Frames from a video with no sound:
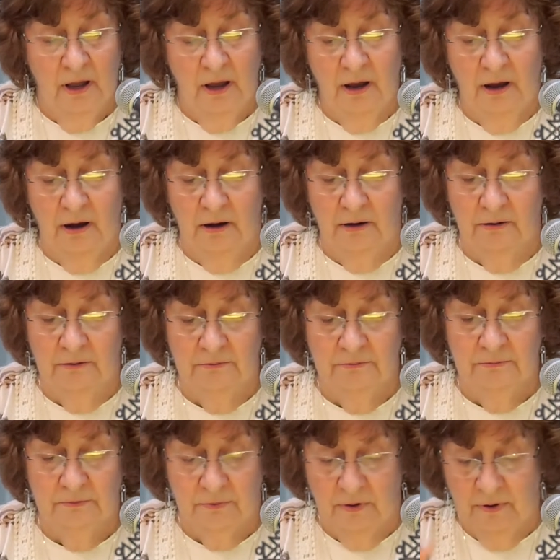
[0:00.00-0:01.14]
a
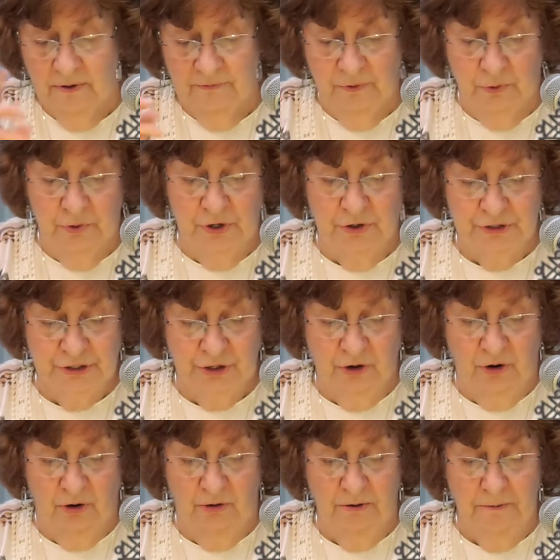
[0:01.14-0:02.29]
few years
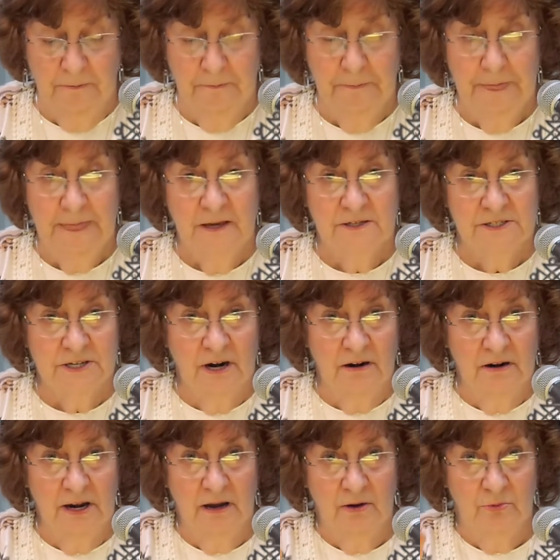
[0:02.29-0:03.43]
ago.
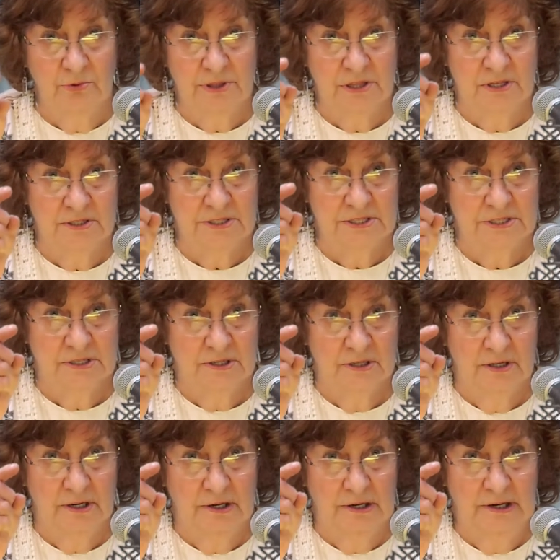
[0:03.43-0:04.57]
Started out with this
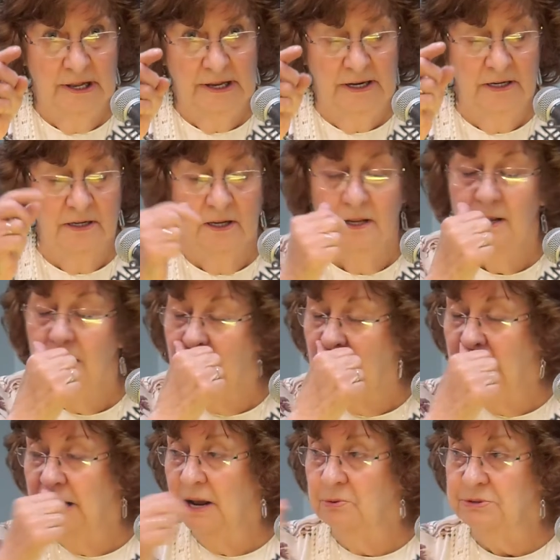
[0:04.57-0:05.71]
light,
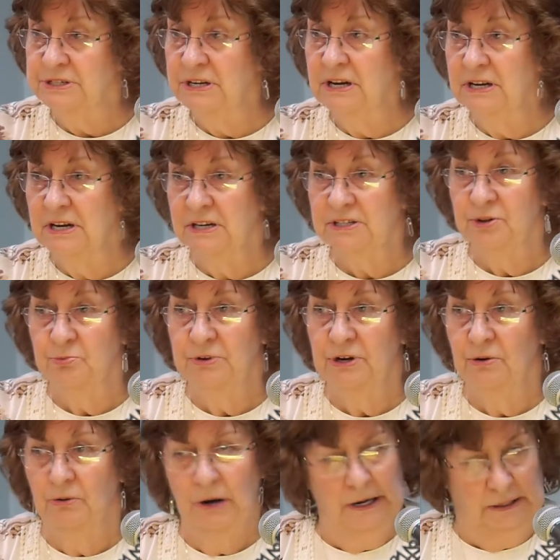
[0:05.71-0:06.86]
and I was sitting next to the
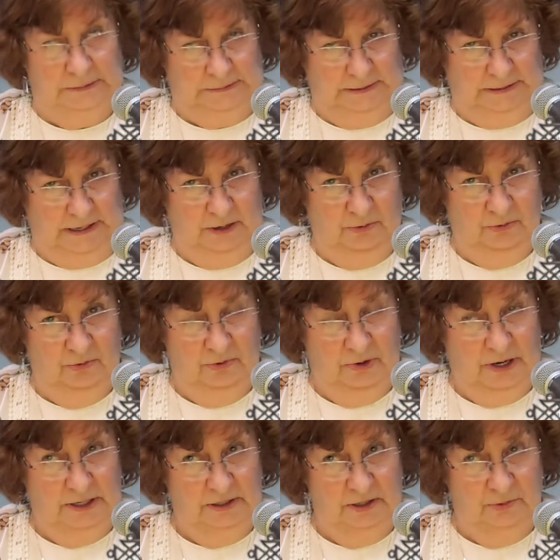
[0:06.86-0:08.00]
window. And I don't
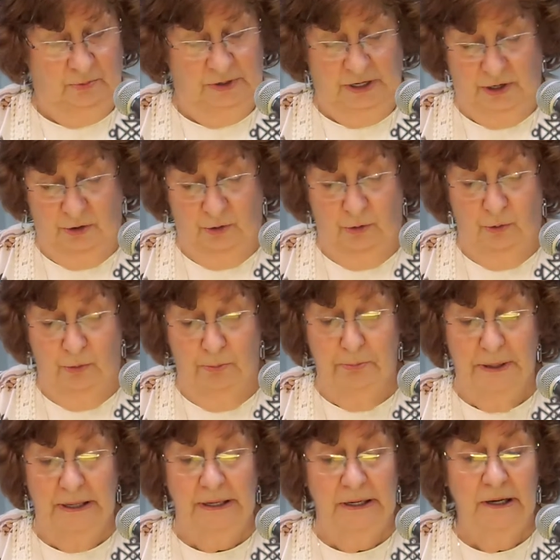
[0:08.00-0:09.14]
like the window,
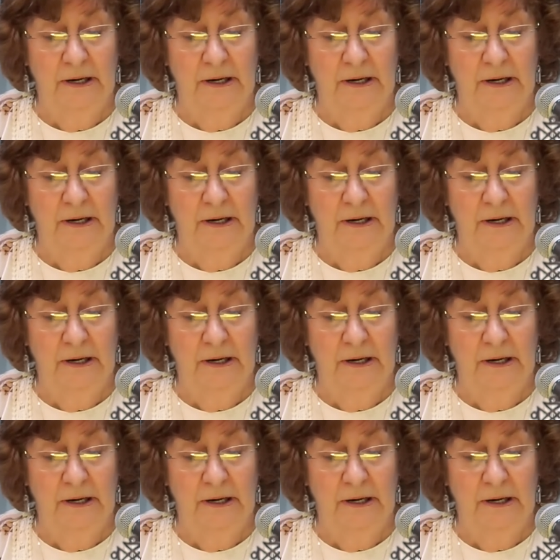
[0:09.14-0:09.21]
but